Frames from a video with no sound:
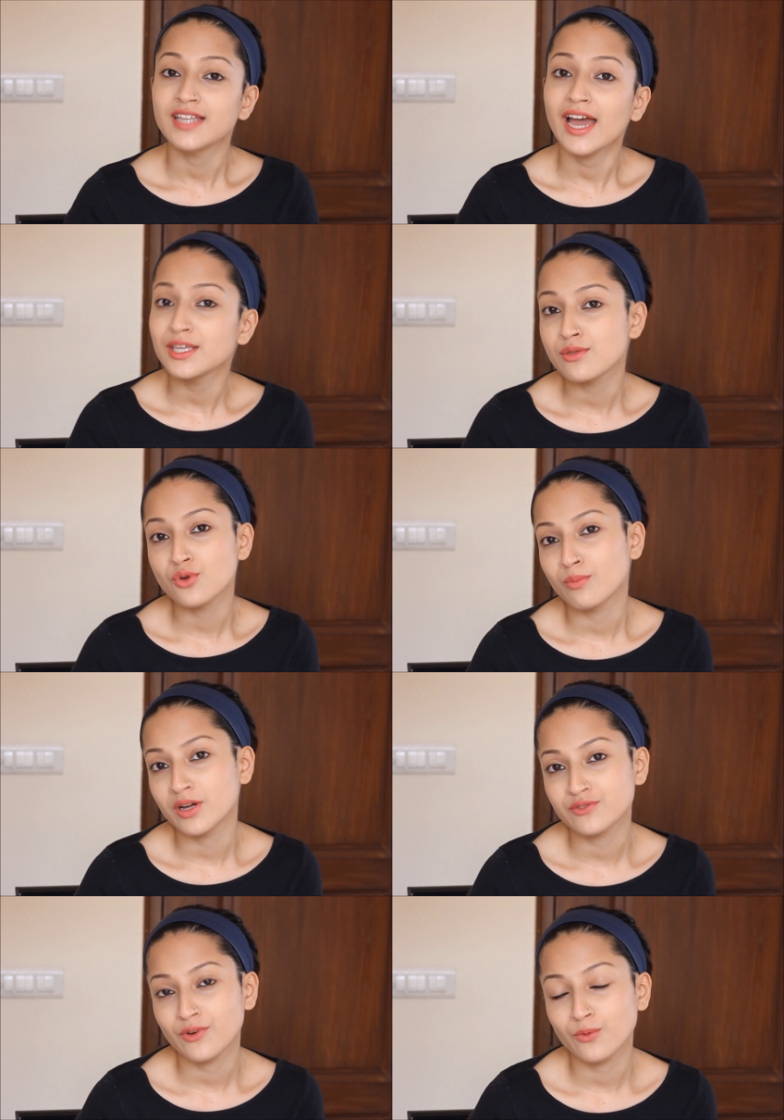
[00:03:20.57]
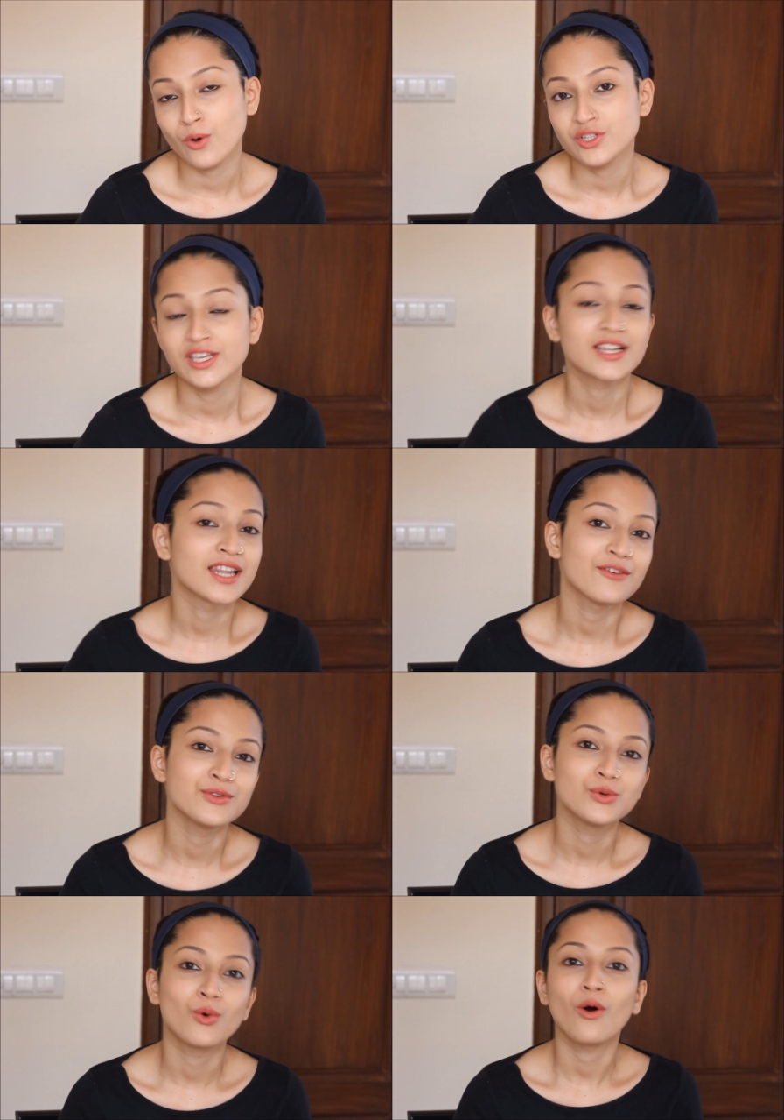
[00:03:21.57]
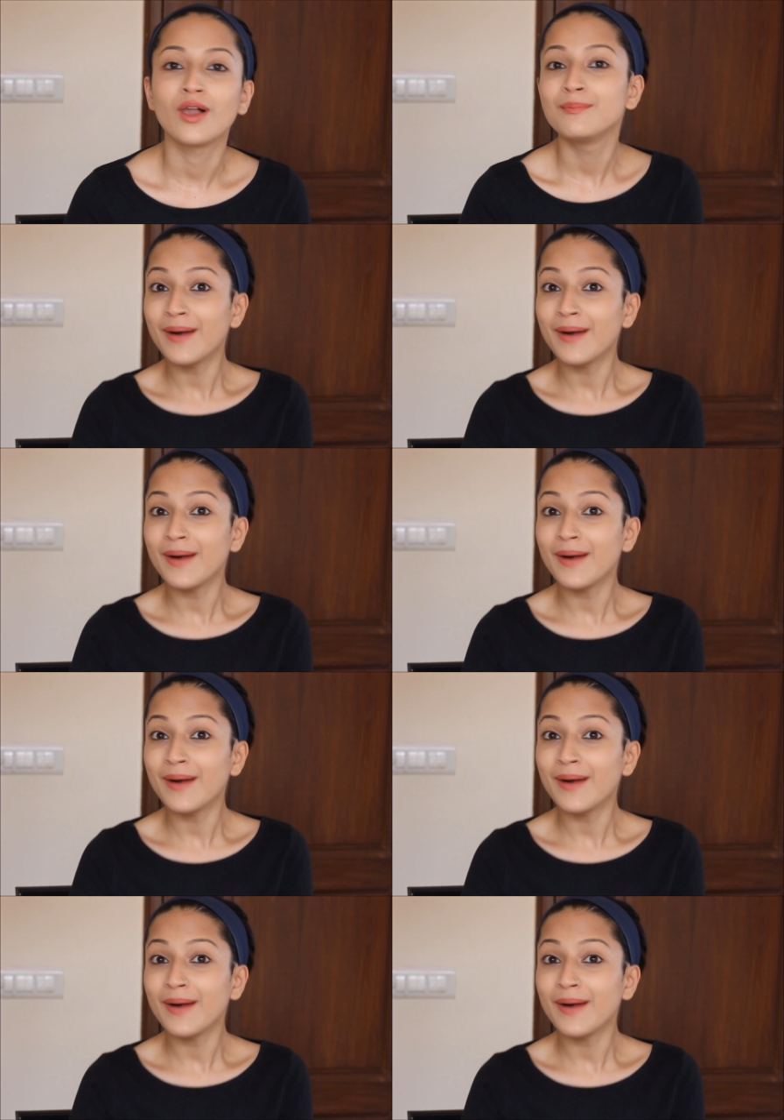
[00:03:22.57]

Thank you so much for watching. Love you all.